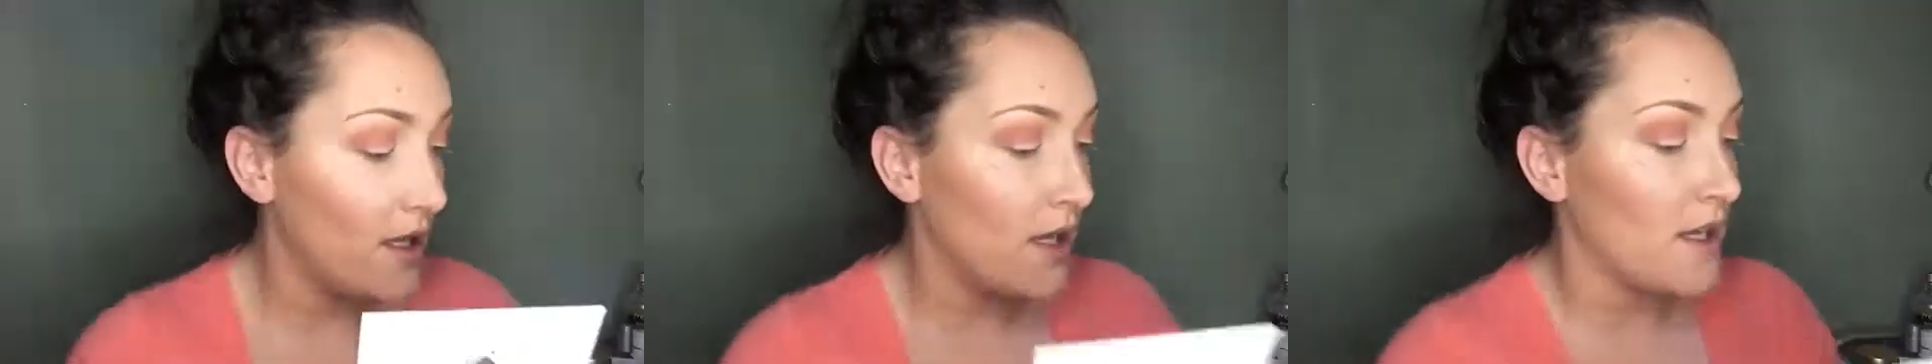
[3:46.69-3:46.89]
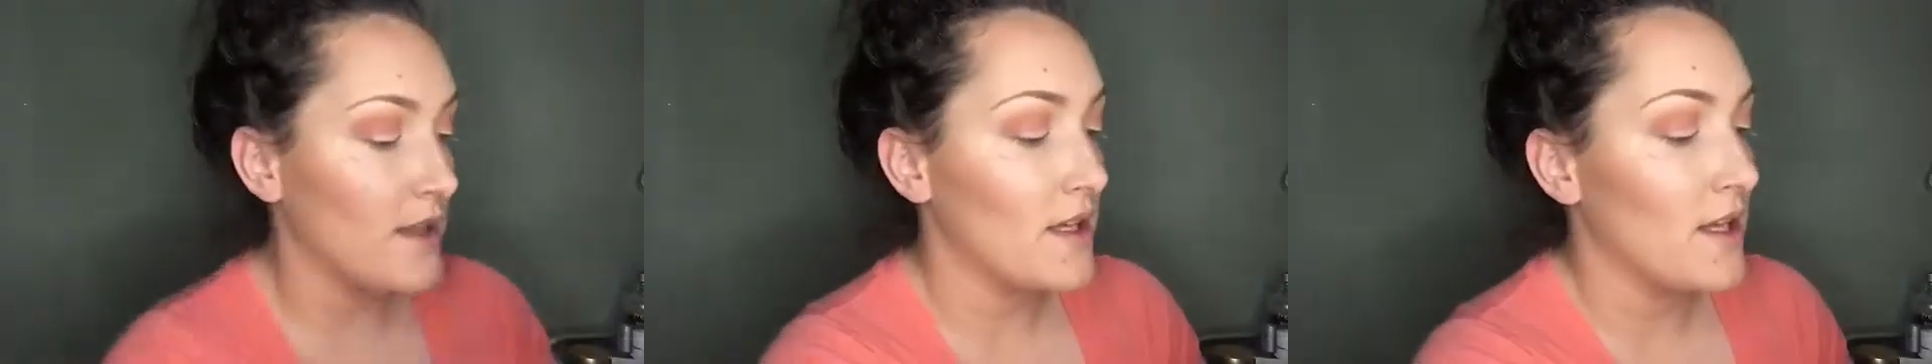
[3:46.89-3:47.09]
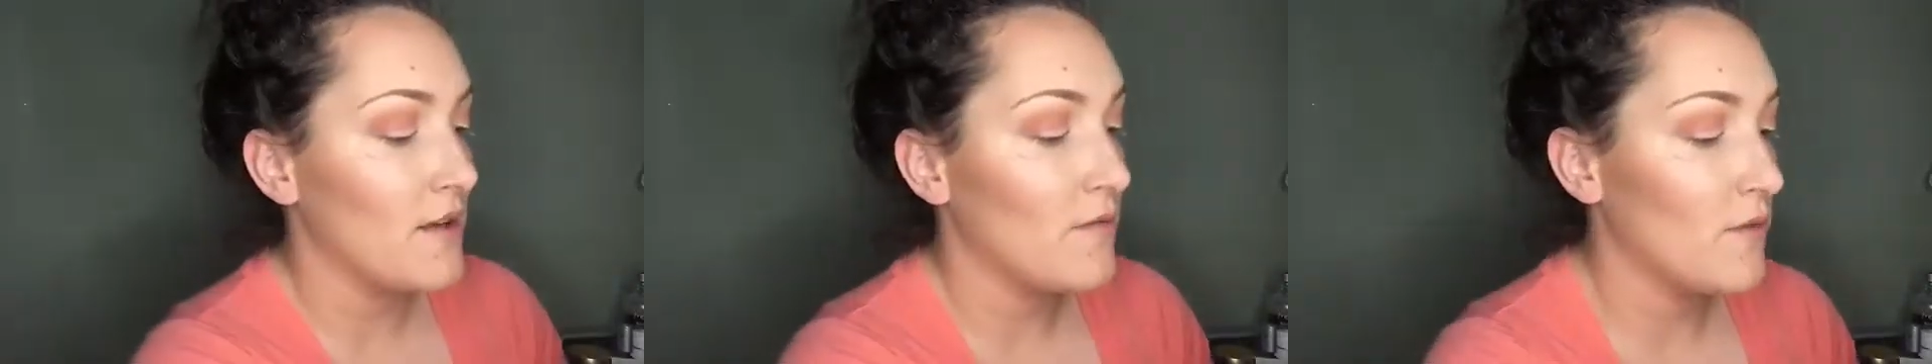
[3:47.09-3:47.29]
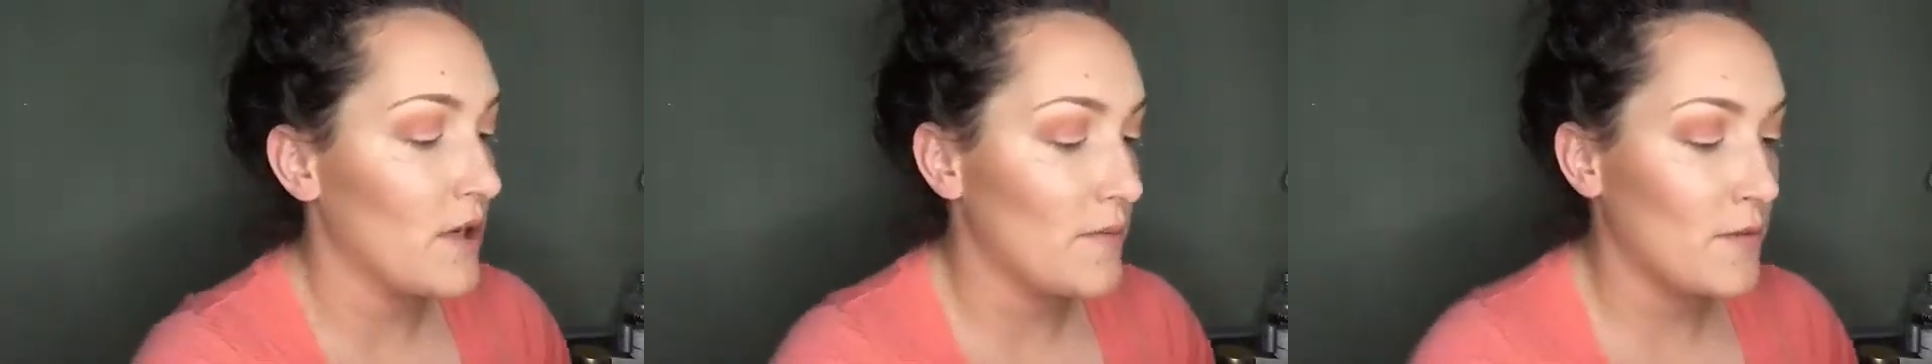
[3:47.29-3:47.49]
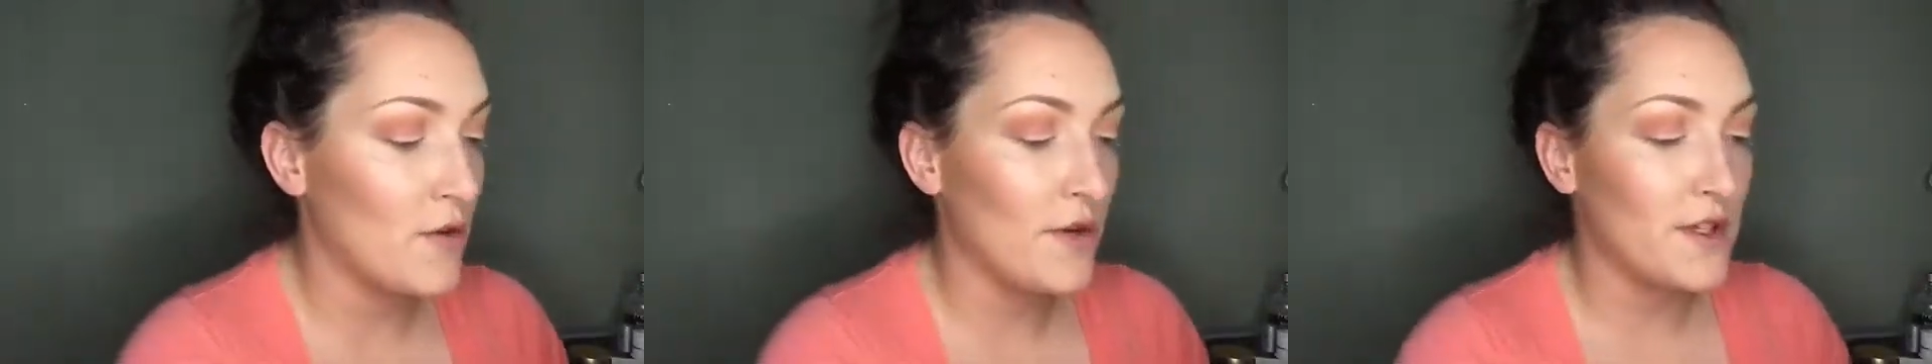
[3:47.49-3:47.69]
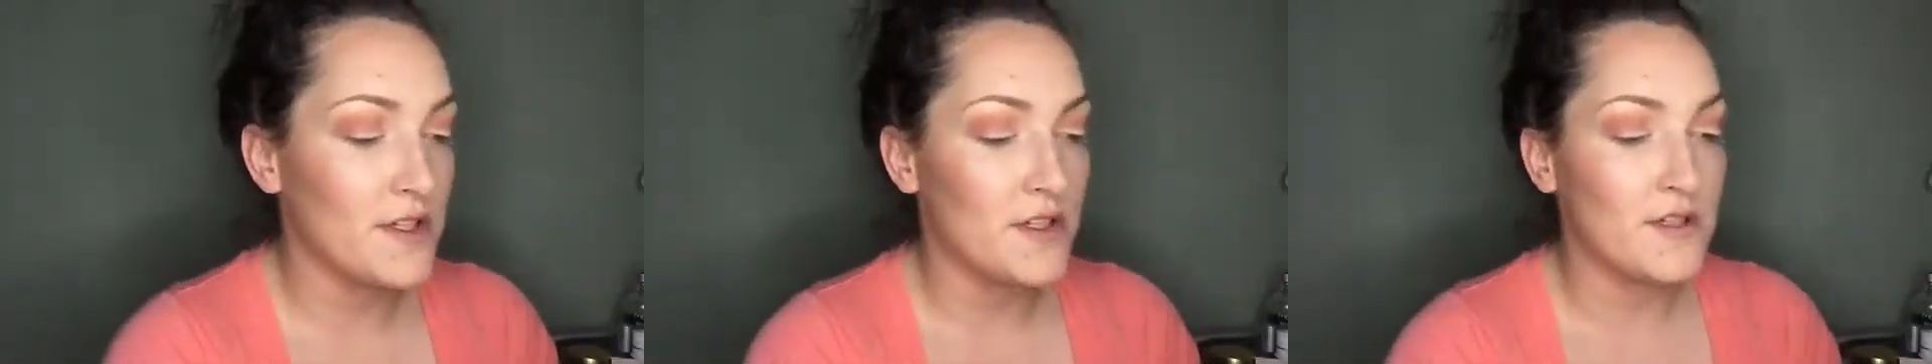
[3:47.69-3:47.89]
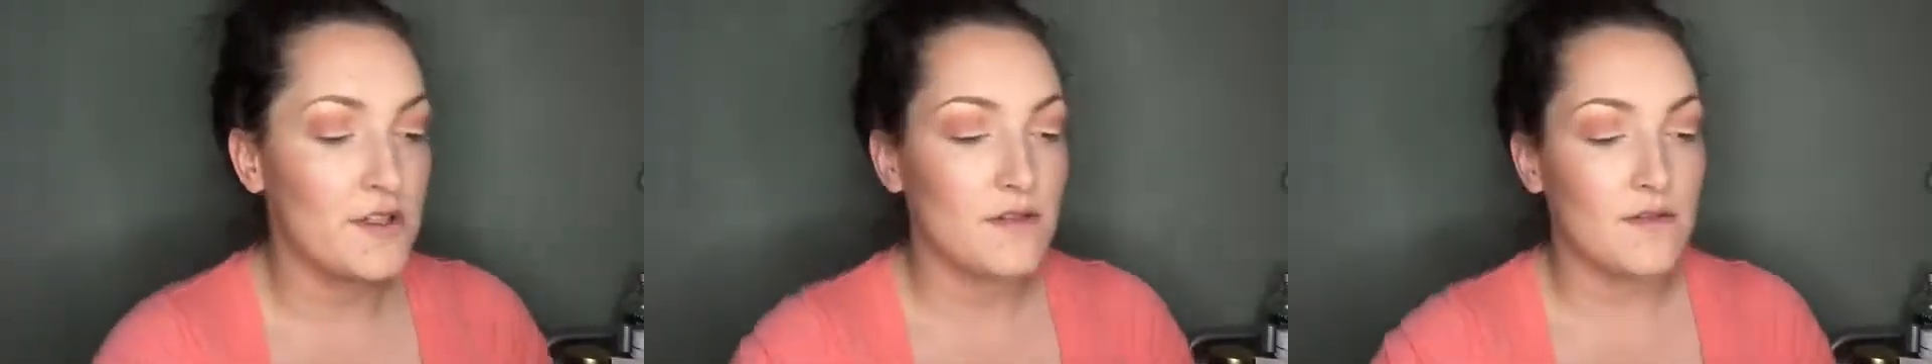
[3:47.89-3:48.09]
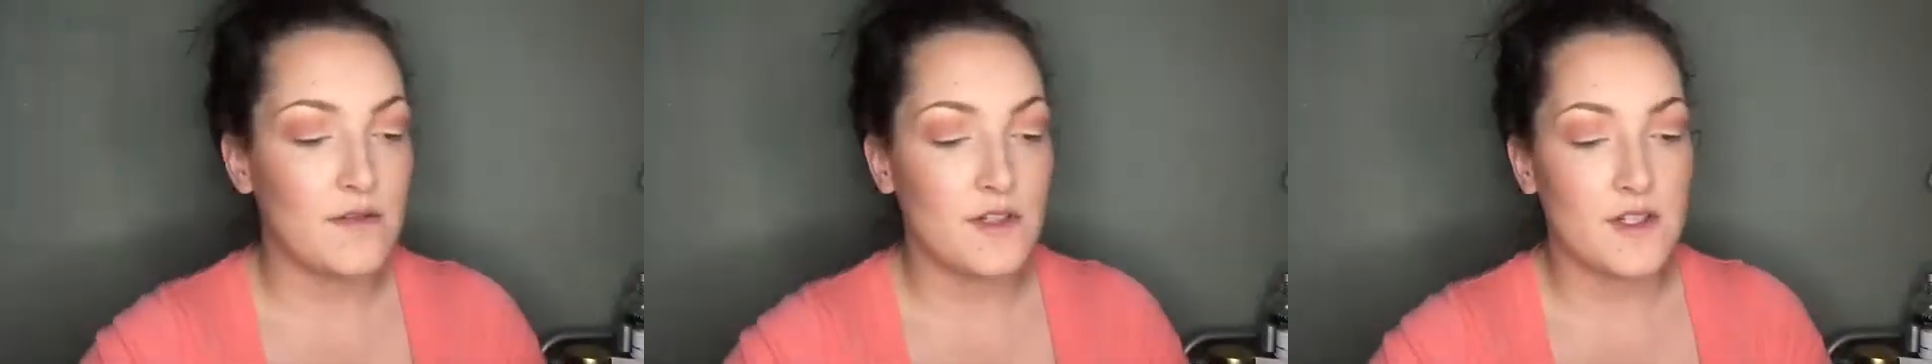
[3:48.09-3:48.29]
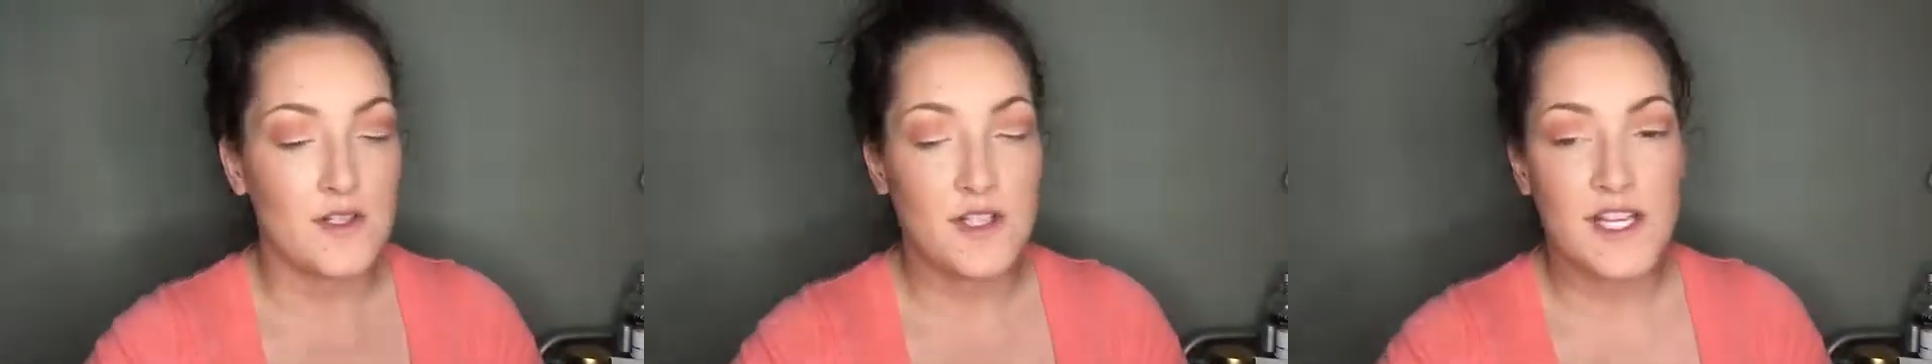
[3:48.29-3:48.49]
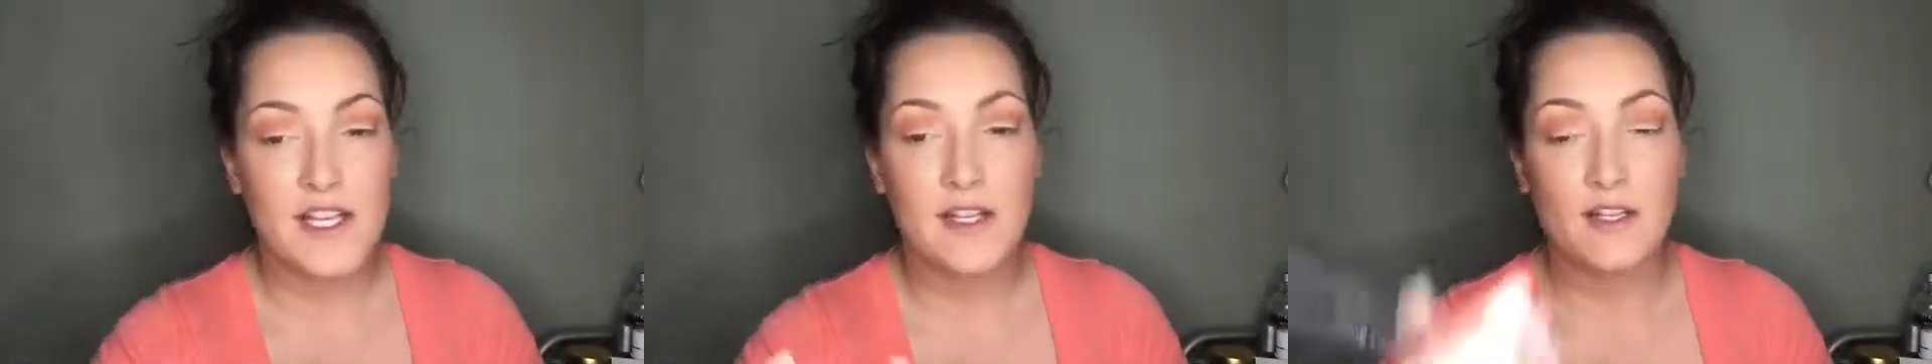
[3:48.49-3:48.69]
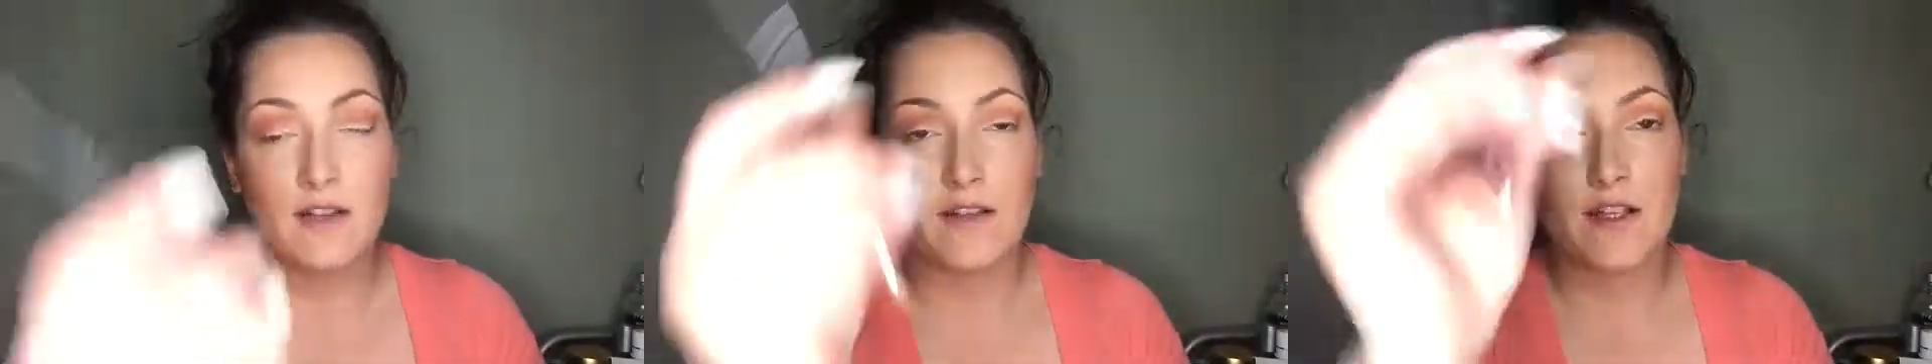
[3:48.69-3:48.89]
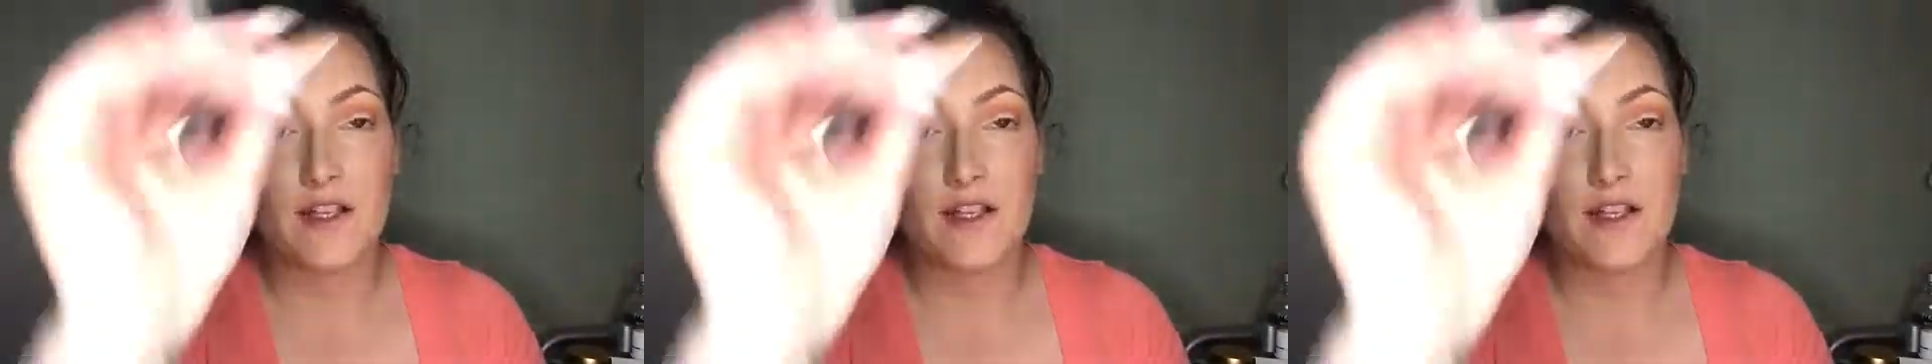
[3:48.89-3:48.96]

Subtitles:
And then what I'm going to do is take